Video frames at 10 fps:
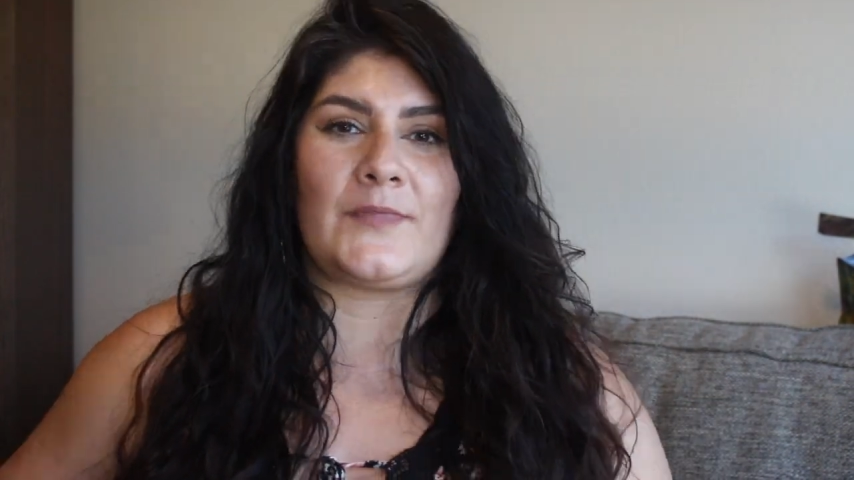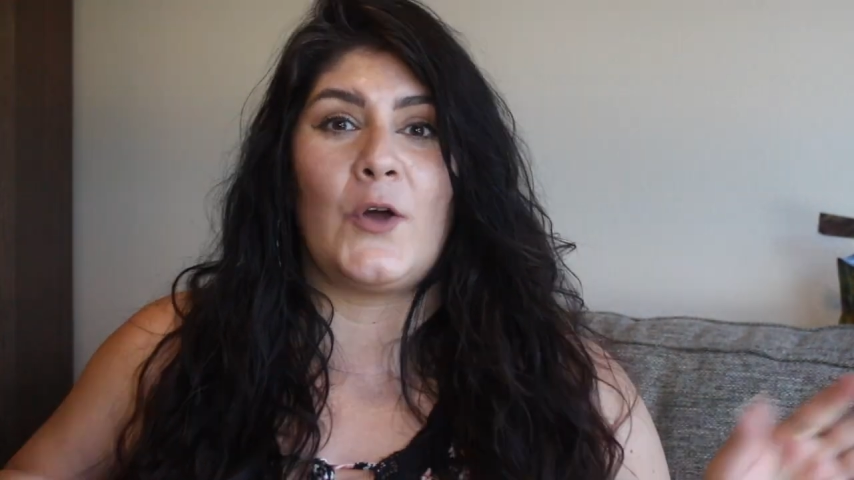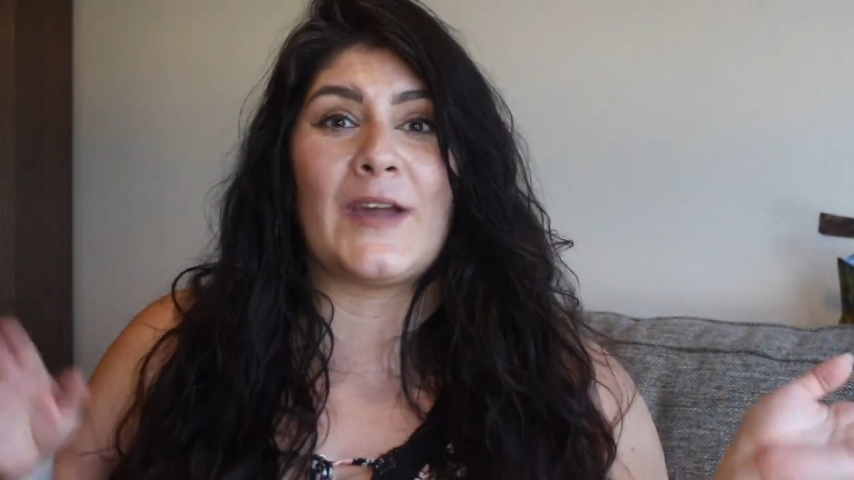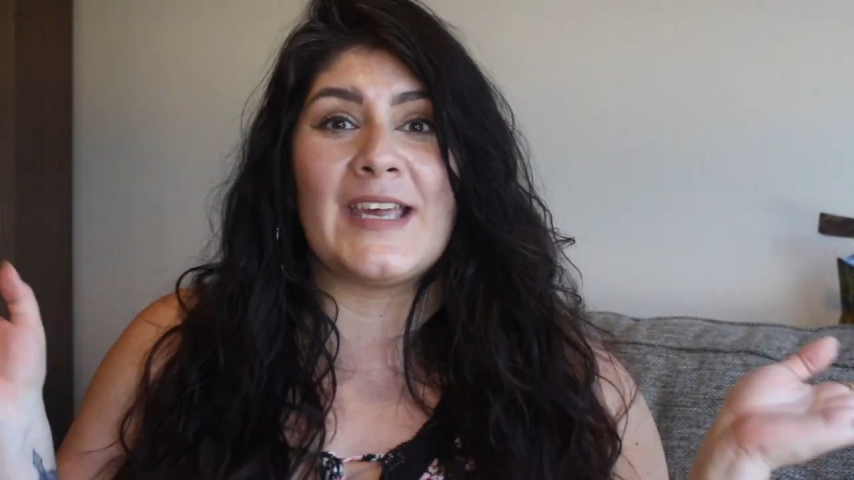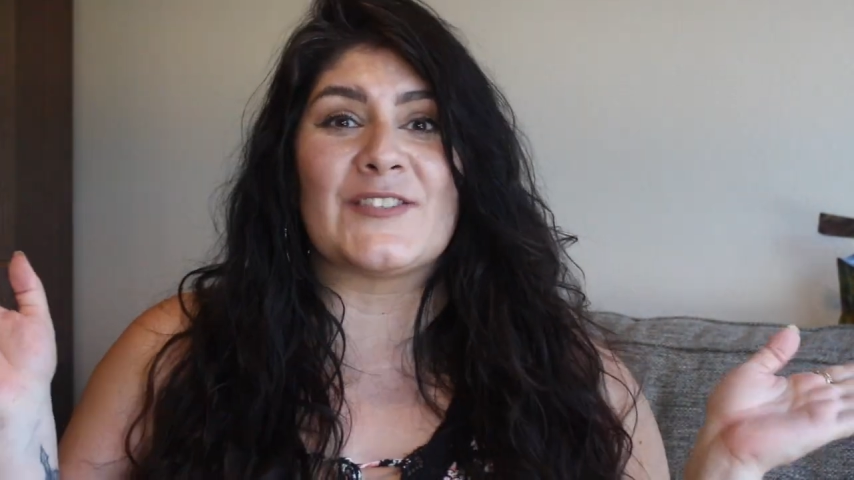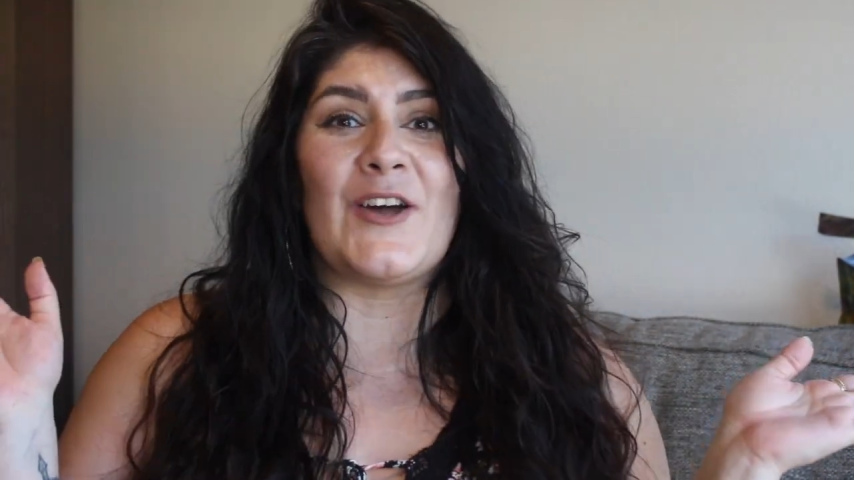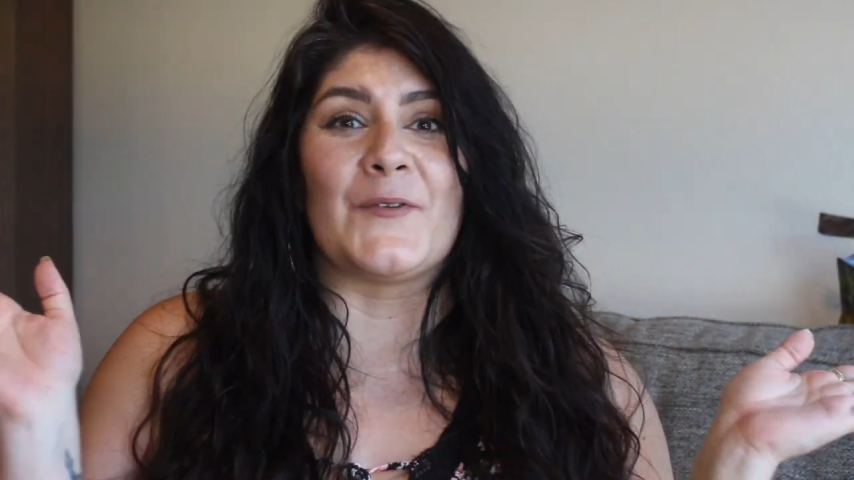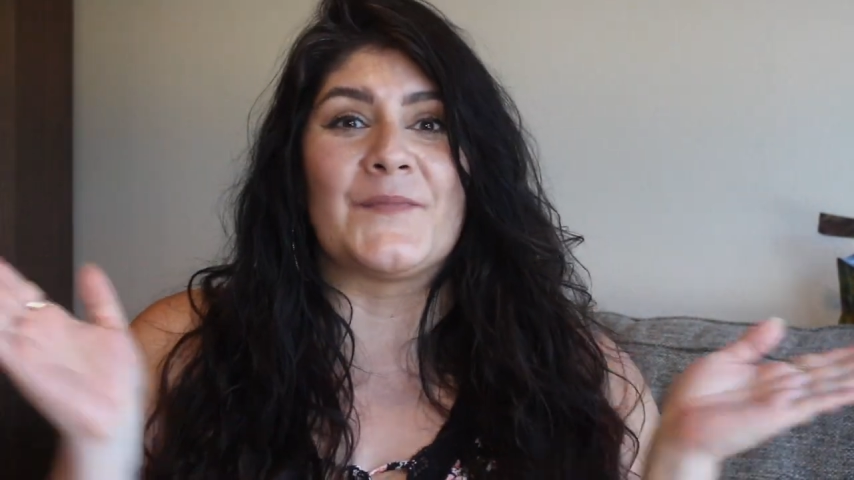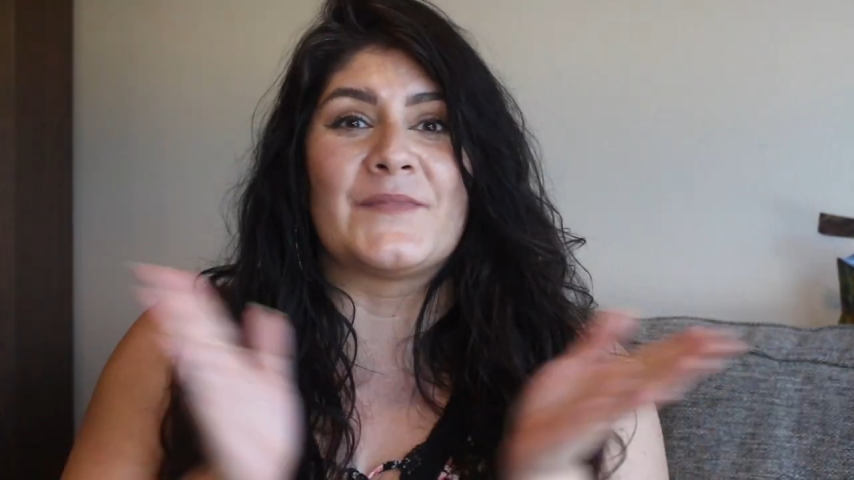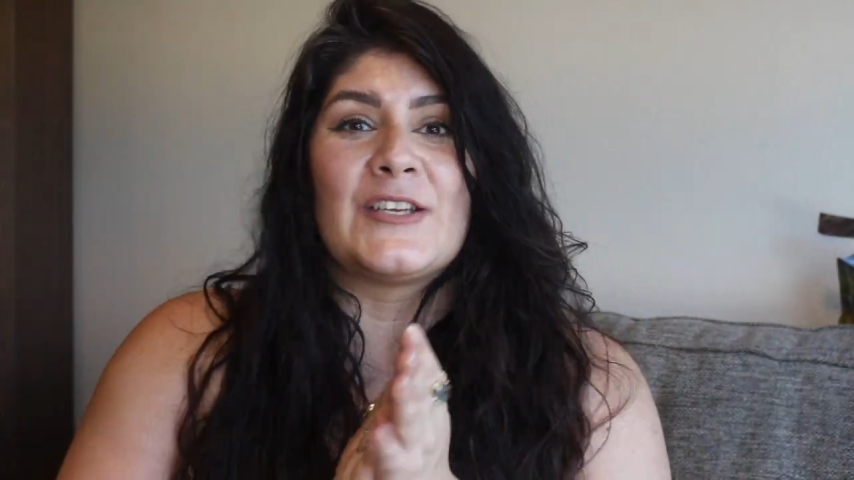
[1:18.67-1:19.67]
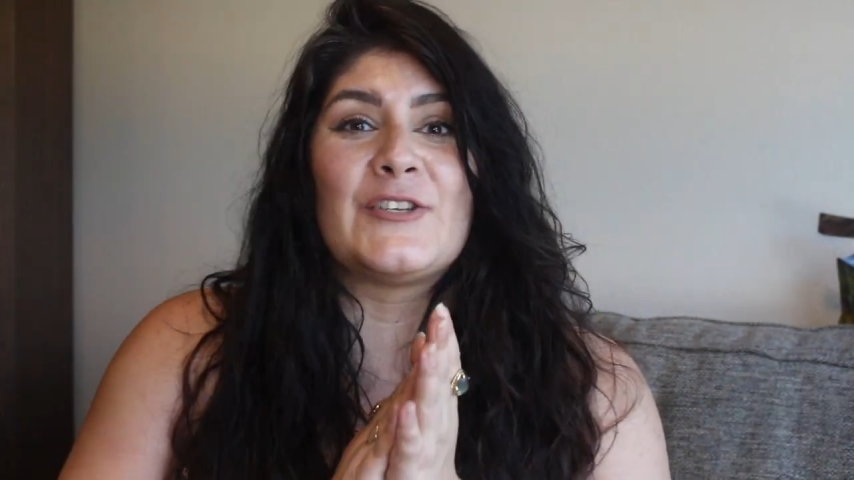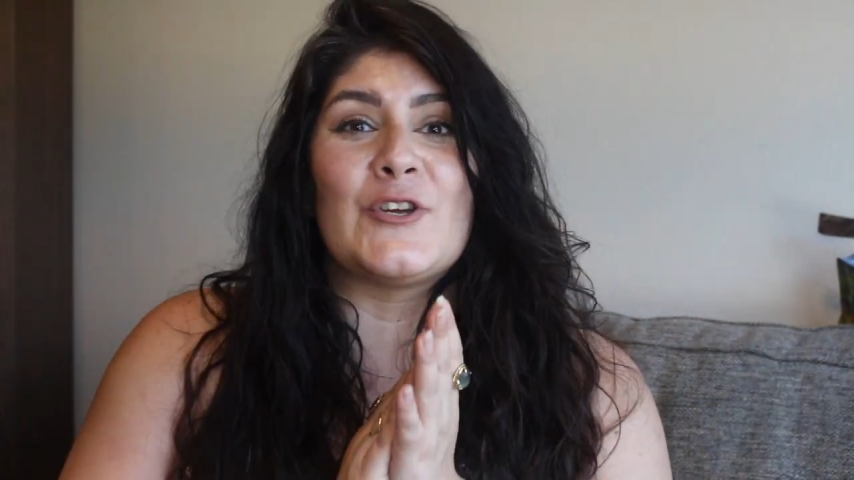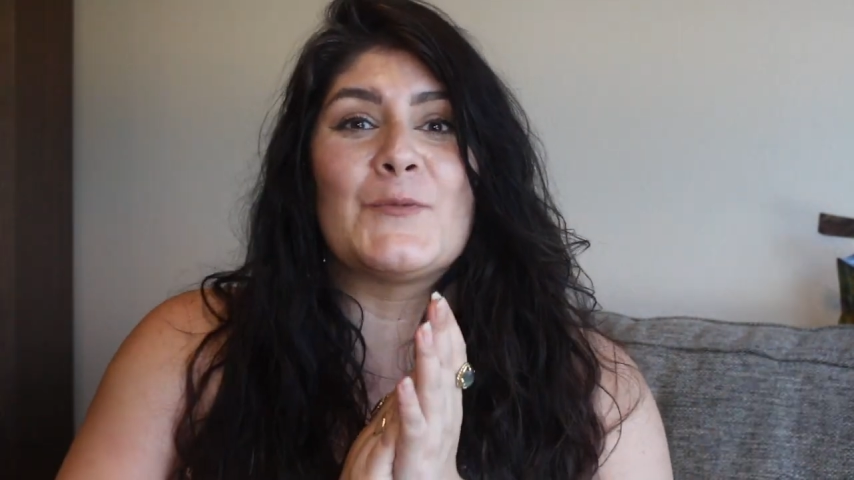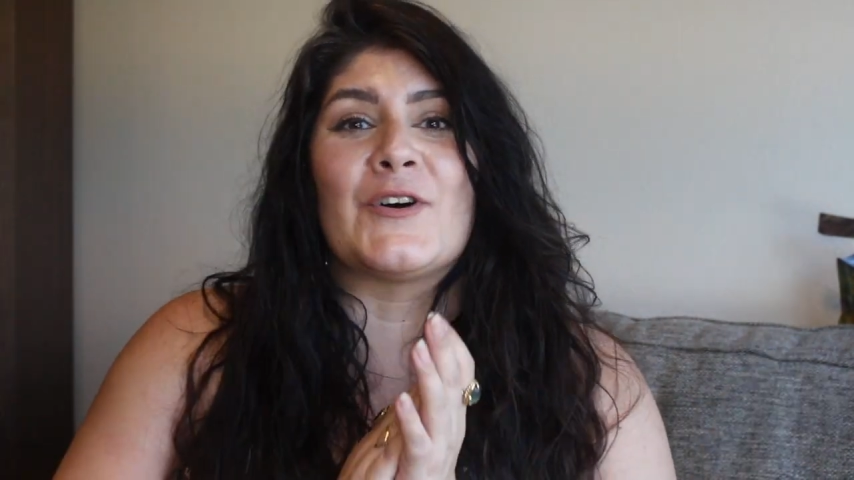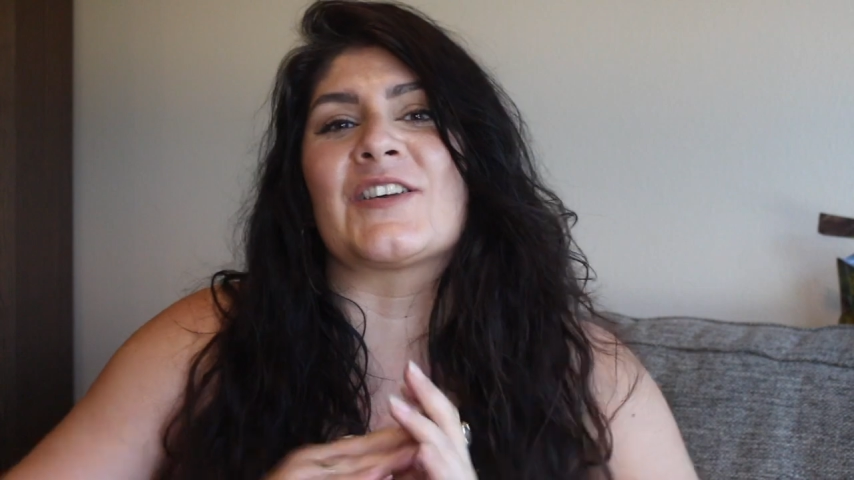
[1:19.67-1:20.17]
Okay, so
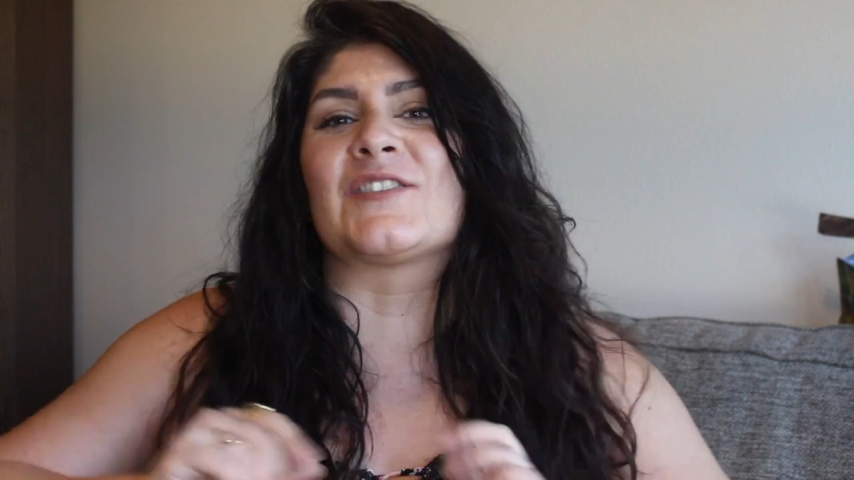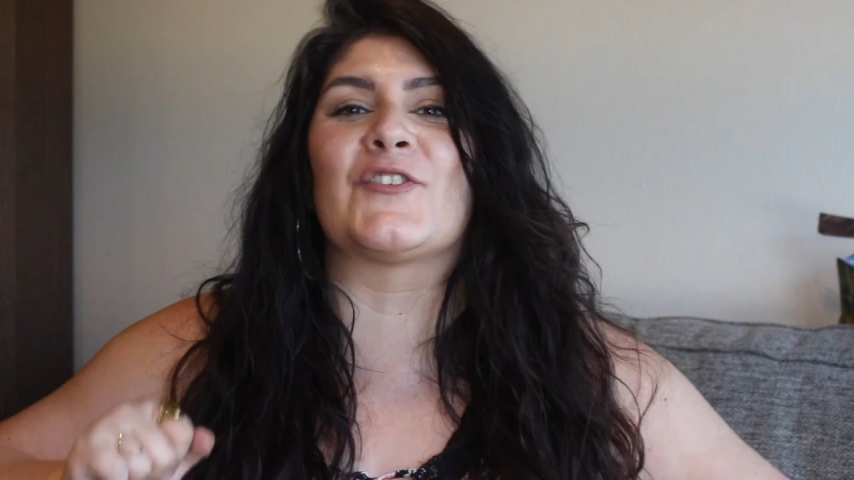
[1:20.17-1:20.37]
new books.